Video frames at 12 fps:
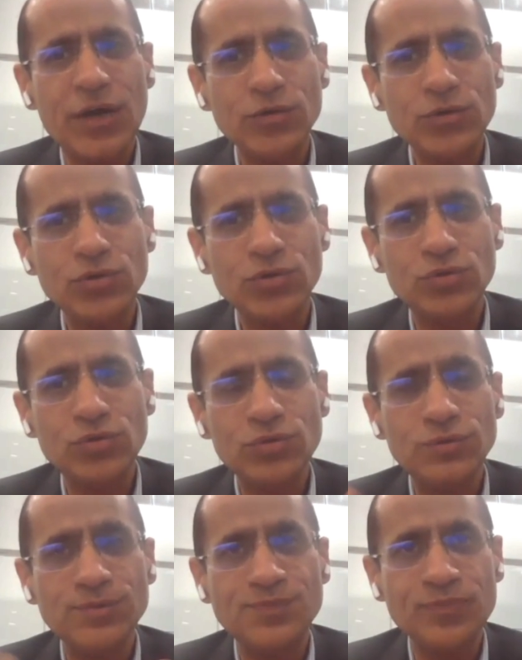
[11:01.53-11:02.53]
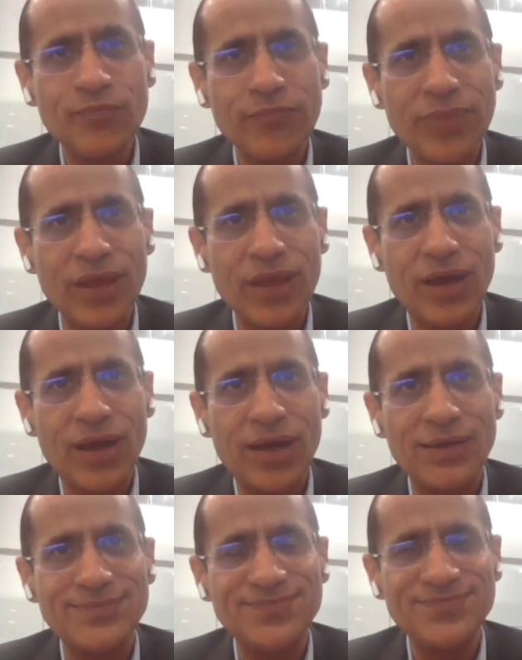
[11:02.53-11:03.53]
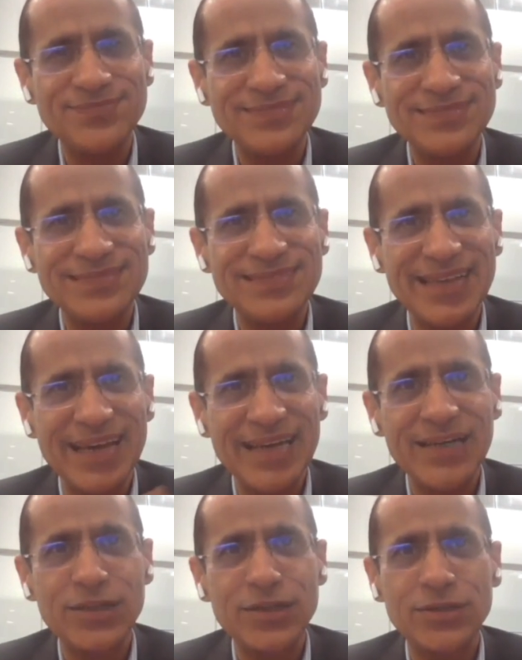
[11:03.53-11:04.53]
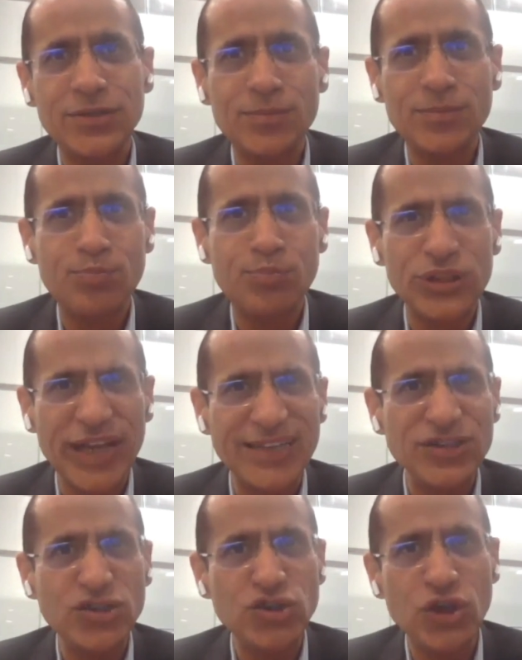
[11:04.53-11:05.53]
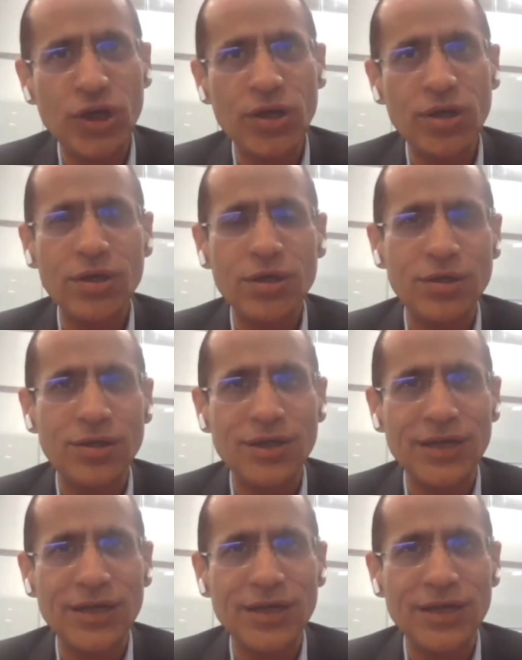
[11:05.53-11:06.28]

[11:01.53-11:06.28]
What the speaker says: out to their potential,